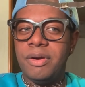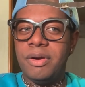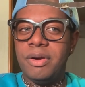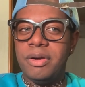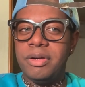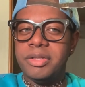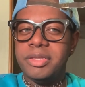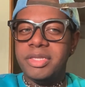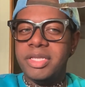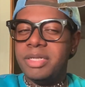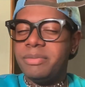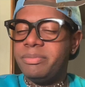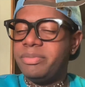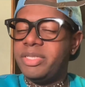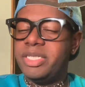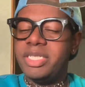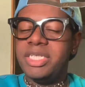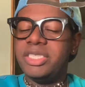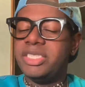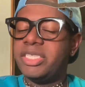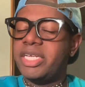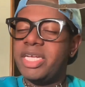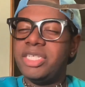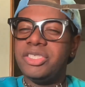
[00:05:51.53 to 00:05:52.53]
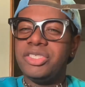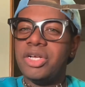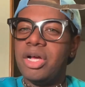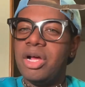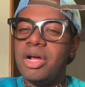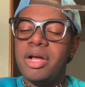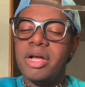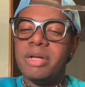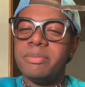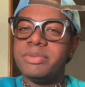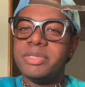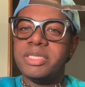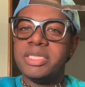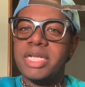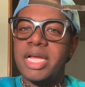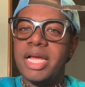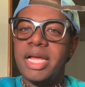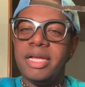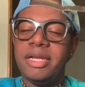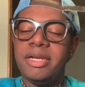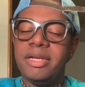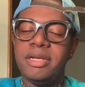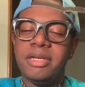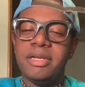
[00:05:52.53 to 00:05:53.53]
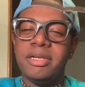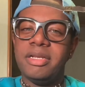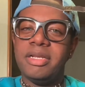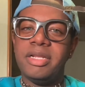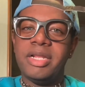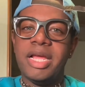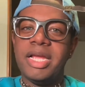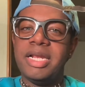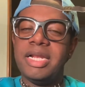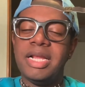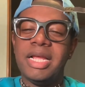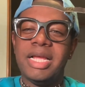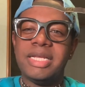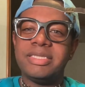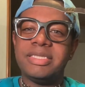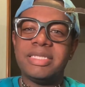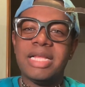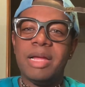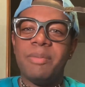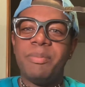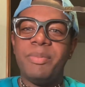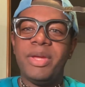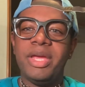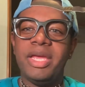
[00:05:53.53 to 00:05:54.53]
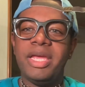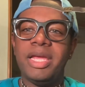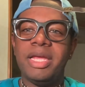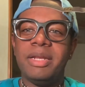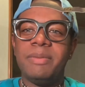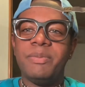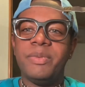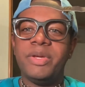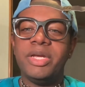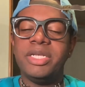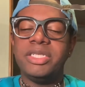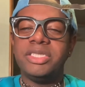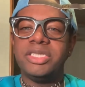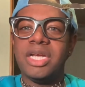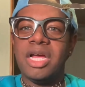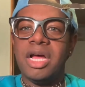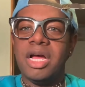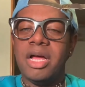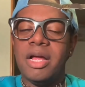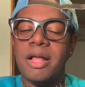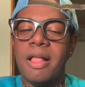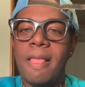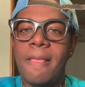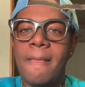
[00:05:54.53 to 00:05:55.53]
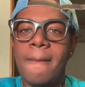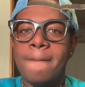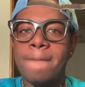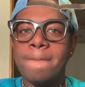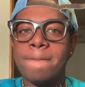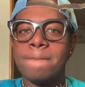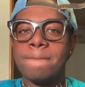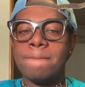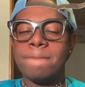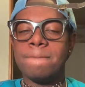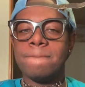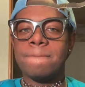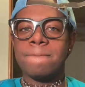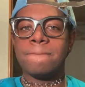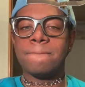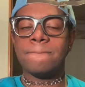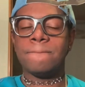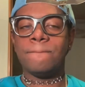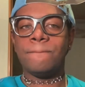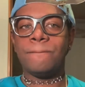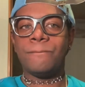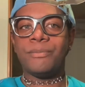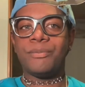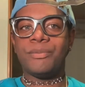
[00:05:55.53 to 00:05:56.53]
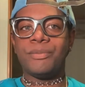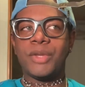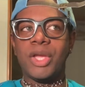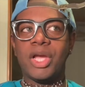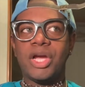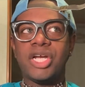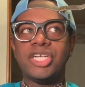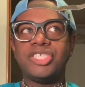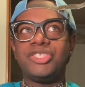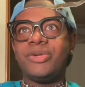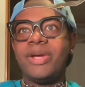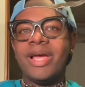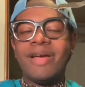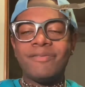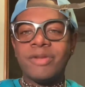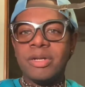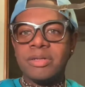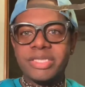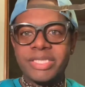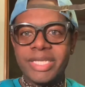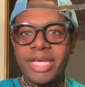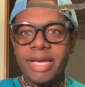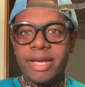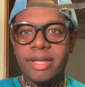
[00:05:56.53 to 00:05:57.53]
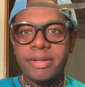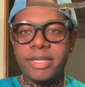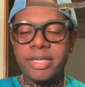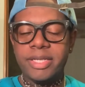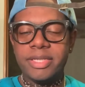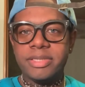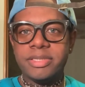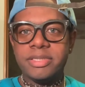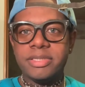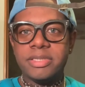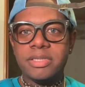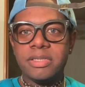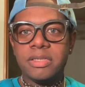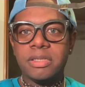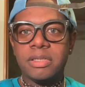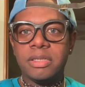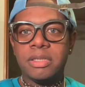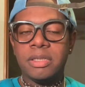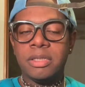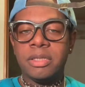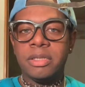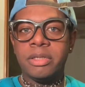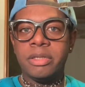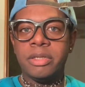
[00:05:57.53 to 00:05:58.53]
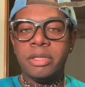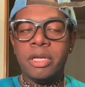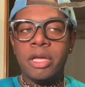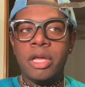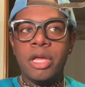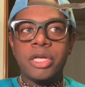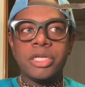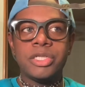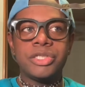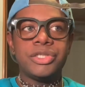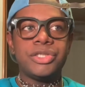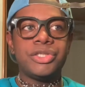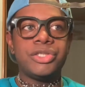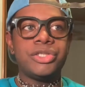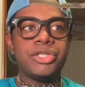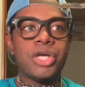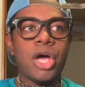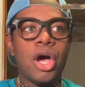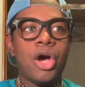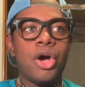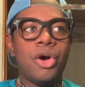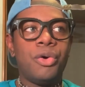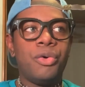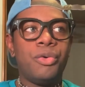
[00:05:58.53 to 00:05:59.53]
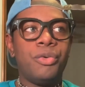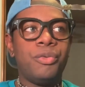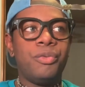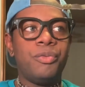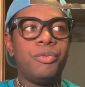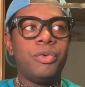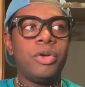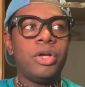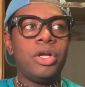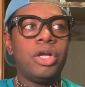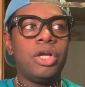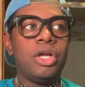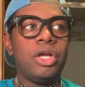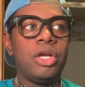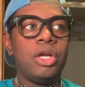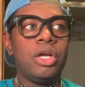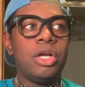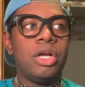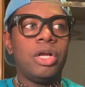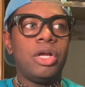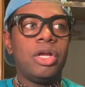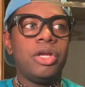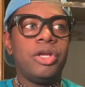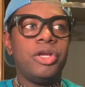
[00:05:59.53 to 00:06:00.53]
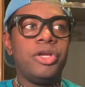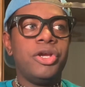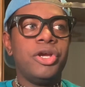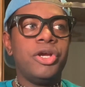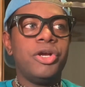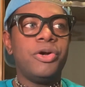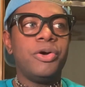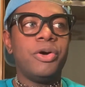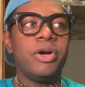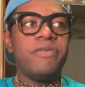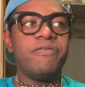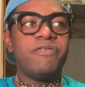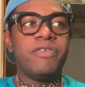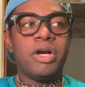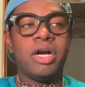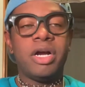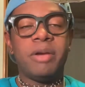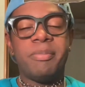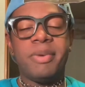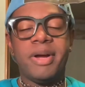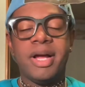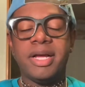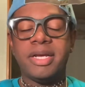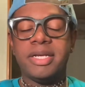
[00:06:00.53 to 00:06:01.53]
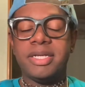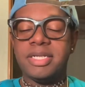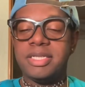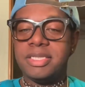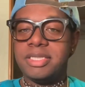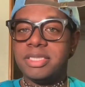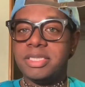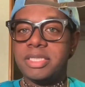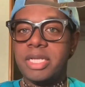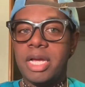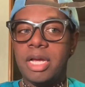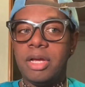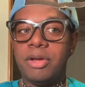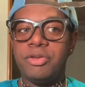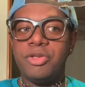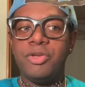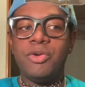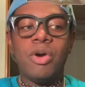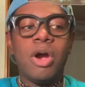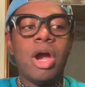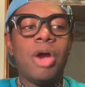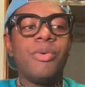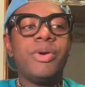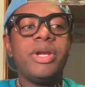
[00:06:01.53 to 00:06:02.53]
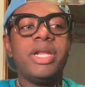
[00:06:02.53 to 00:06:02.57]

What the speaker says: them DJ jobs it's not paying much, huh? Because you have no talent. So you're going for her pockets now. You already